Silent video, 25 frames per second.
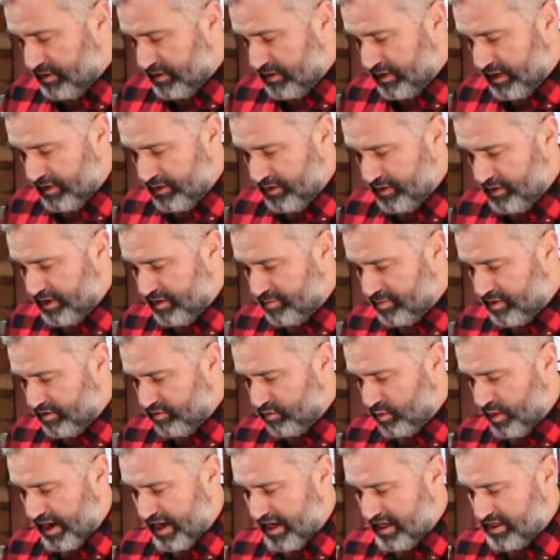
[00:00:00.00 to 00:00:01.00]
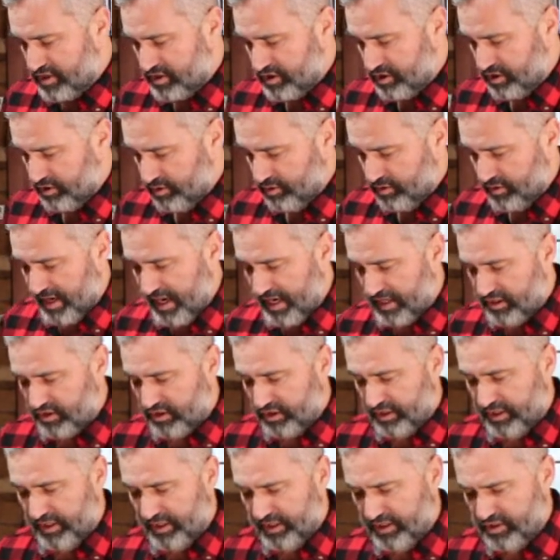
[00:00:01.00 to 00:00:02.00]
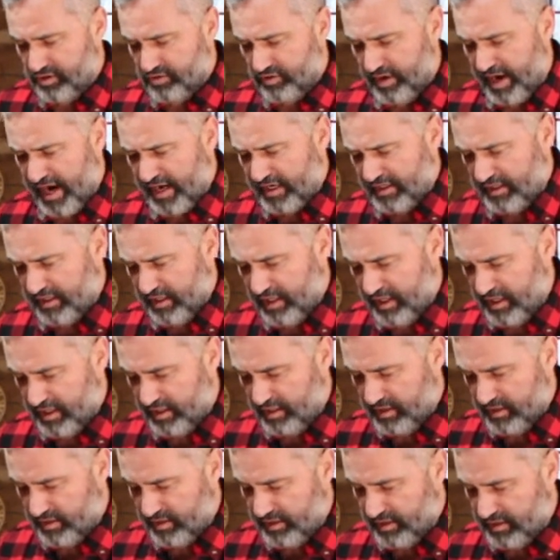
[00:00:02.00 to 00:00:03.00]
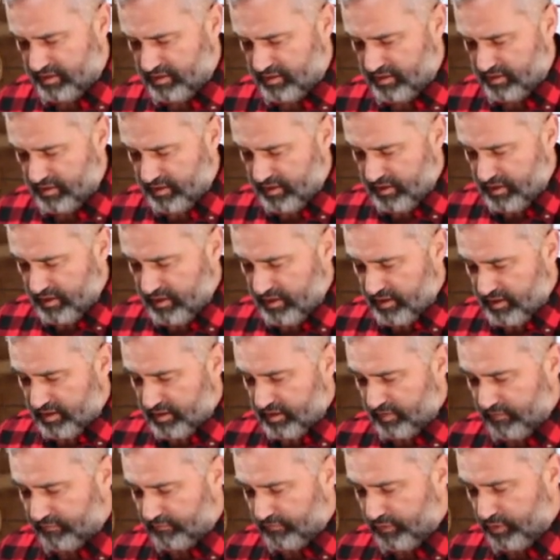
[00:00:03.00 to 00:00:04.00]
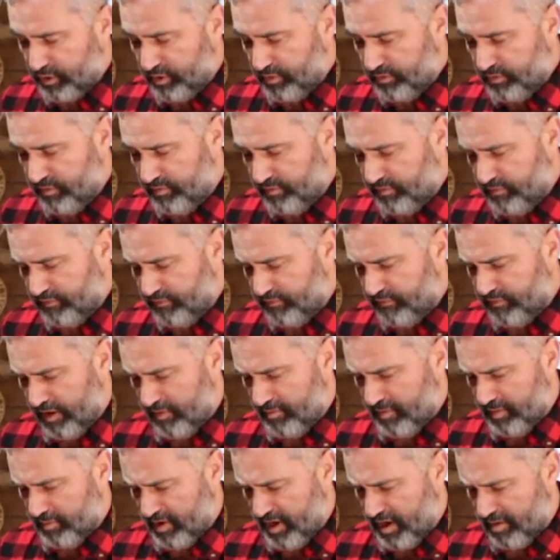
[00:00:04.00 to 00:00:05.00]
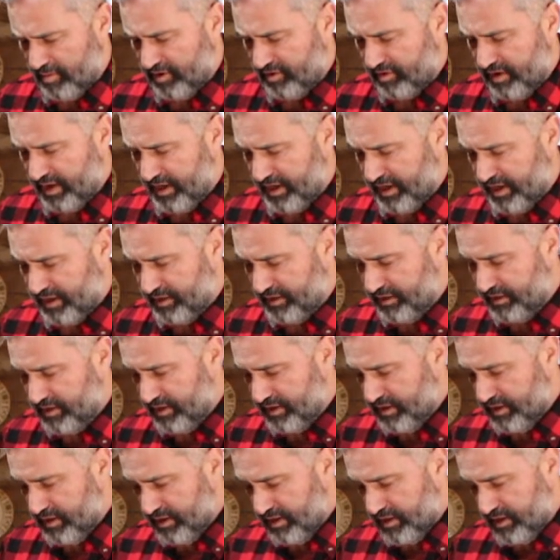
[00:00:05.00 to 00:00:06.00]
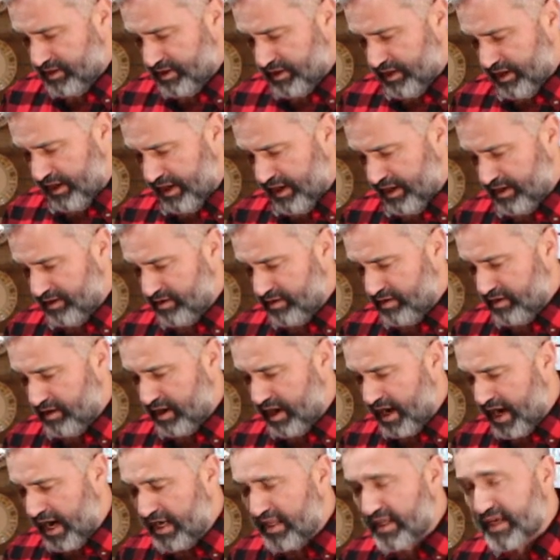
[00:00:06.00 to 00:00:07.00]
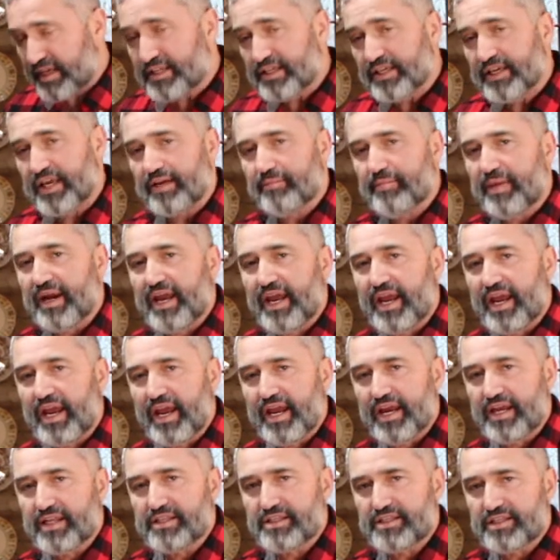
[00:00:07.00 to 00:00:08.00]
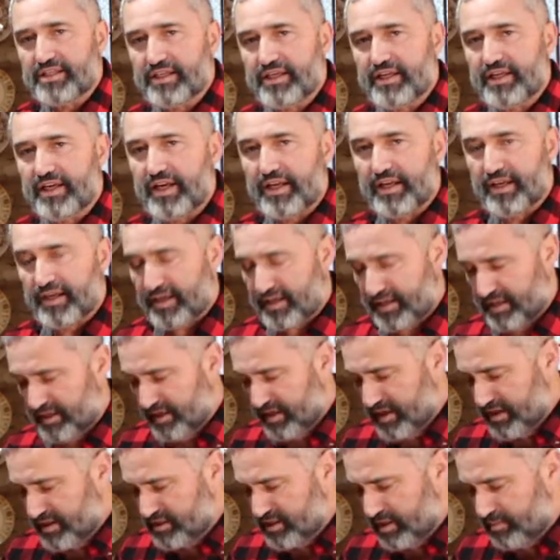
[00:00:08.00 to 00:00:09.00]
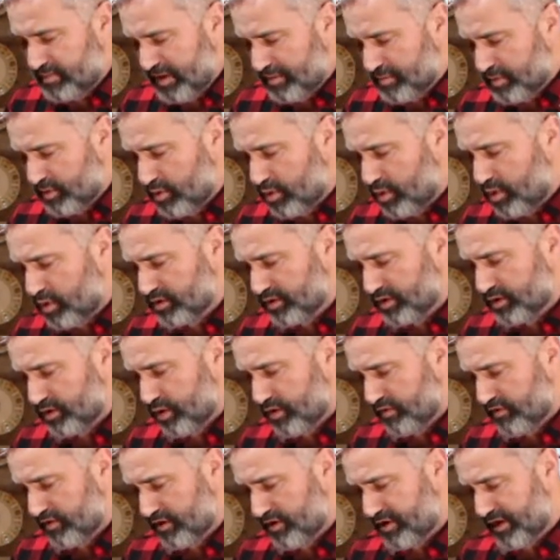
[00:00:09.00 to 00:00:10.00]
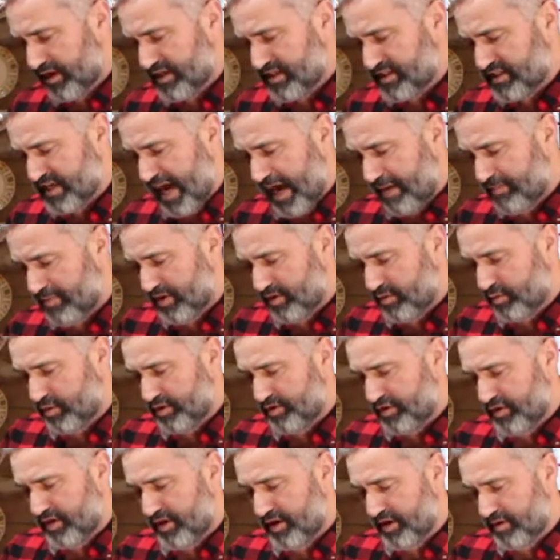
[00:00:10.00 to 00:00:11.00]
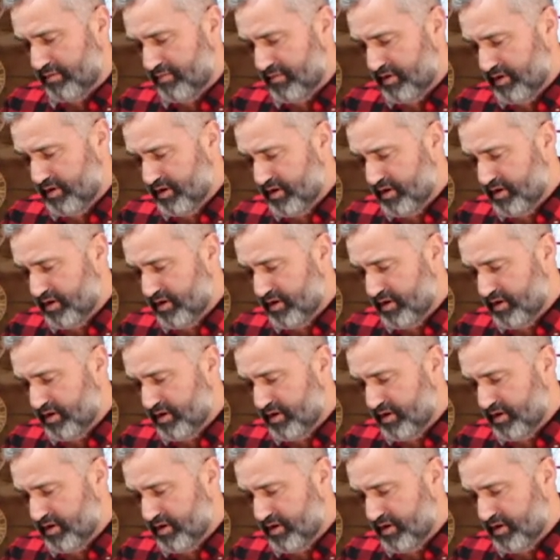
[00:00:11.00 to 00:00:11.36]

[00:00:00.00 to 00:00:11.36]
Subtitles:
Now there are a number of ways to actually extract the fruit from the pomegranate, and I like to get my hands in it. Some people will hold it over and tap it with a